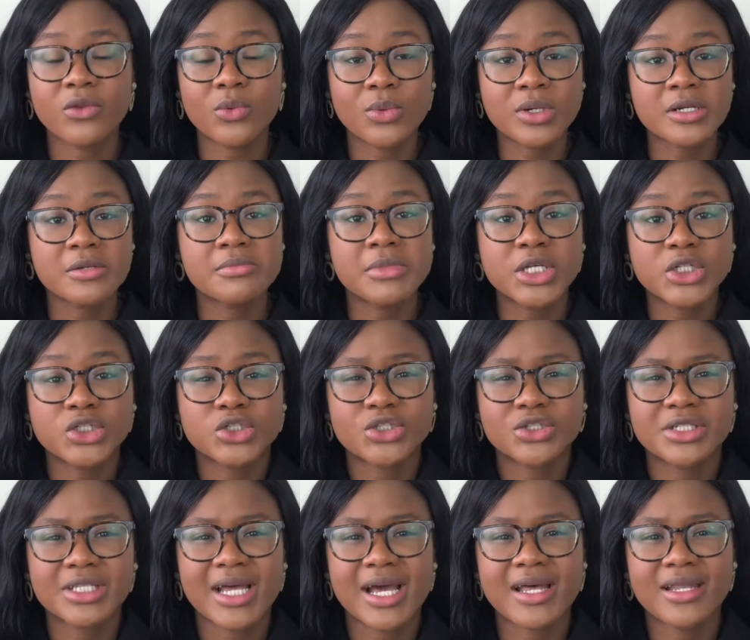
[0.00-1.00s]
You want to make
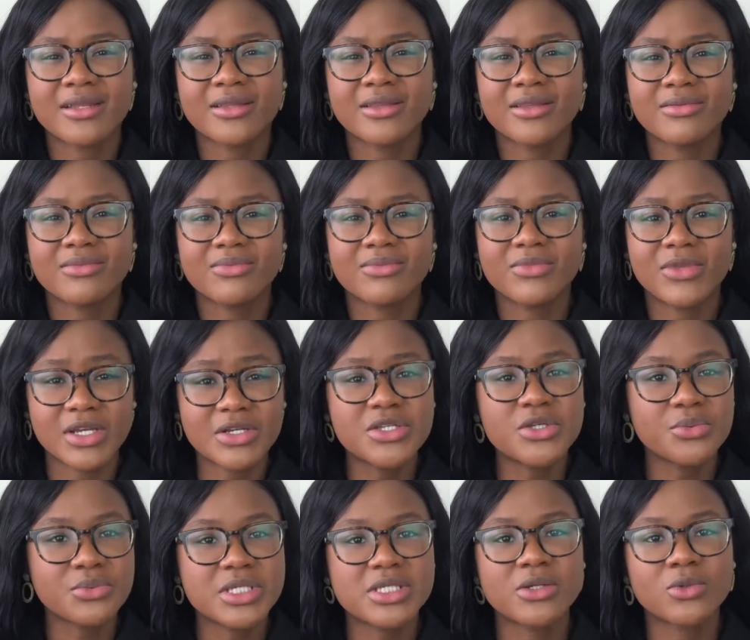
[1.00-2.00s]
sure that there's
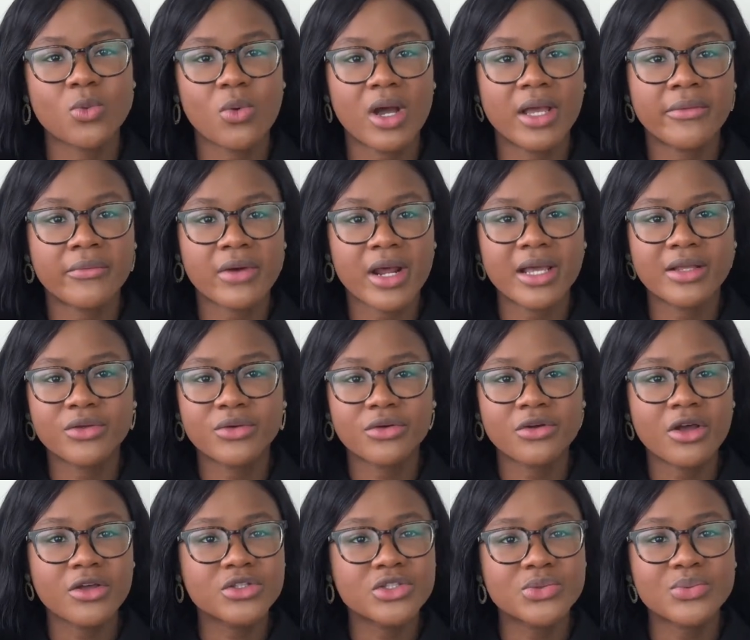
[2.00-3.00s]
a reason why, right? You're
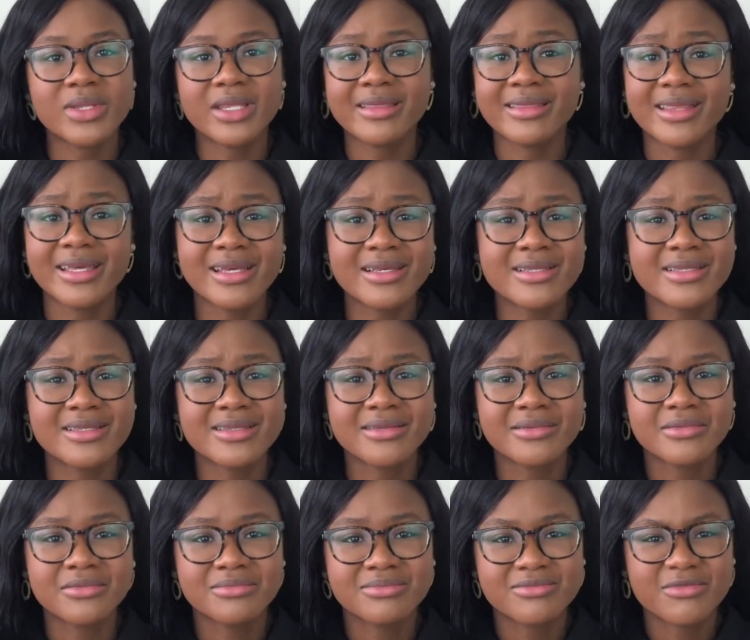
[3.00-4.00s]
not doing things
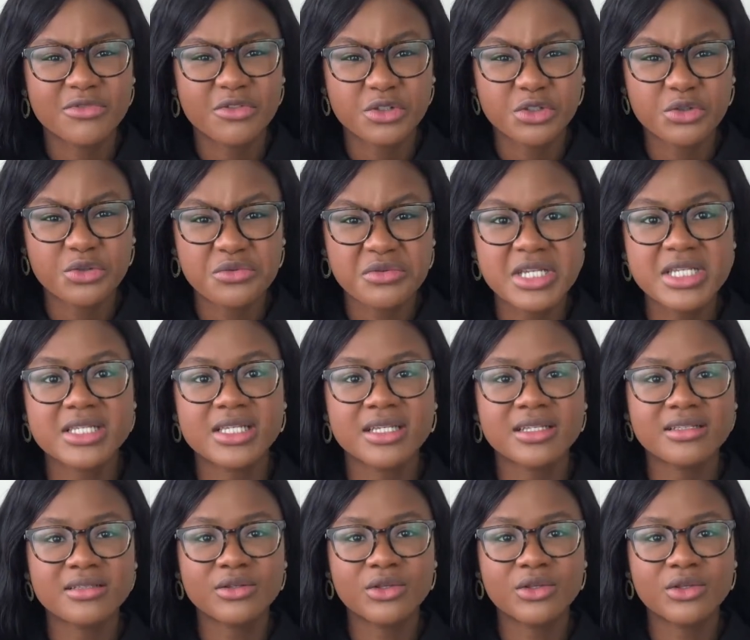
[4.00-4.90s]
for no reason.